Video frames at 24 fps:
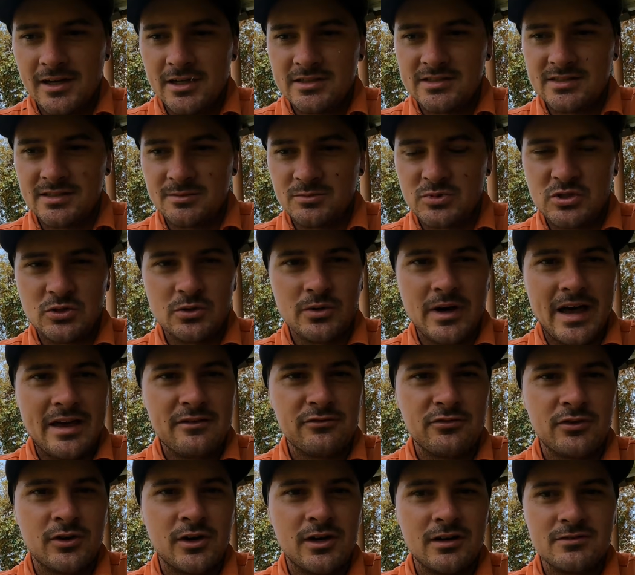some
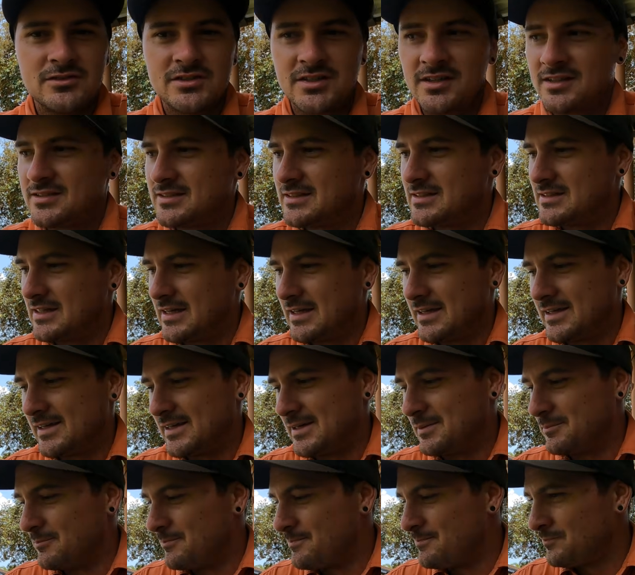
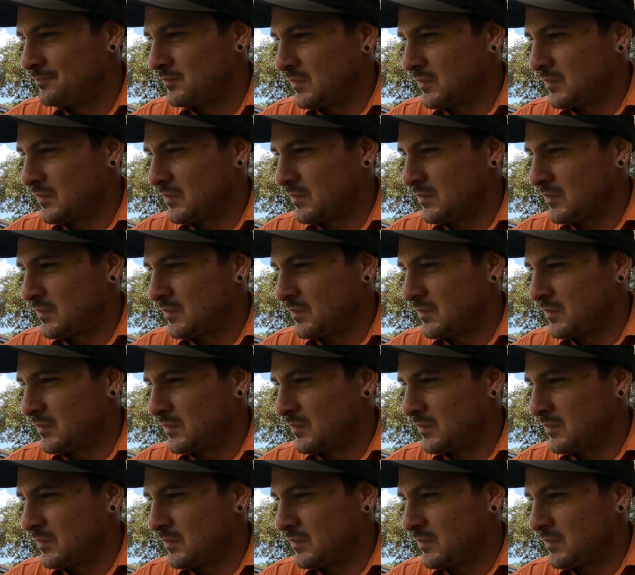285s,